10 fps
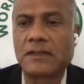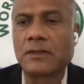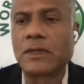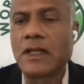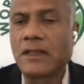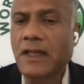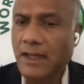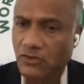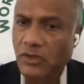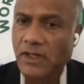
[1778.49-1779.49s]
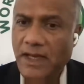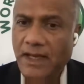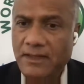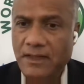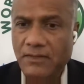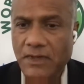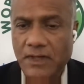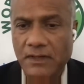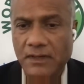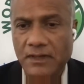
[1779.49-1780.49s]
so they actually
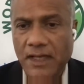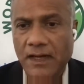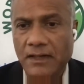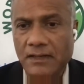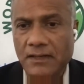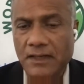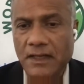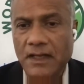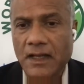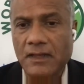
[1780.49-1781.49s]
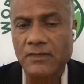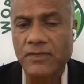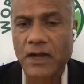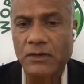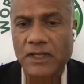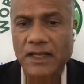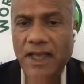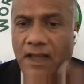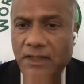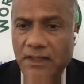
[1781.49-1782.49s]
excavated the skeletons and they found the
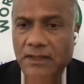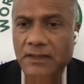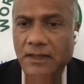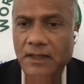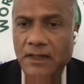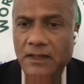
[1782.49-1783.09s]
cavities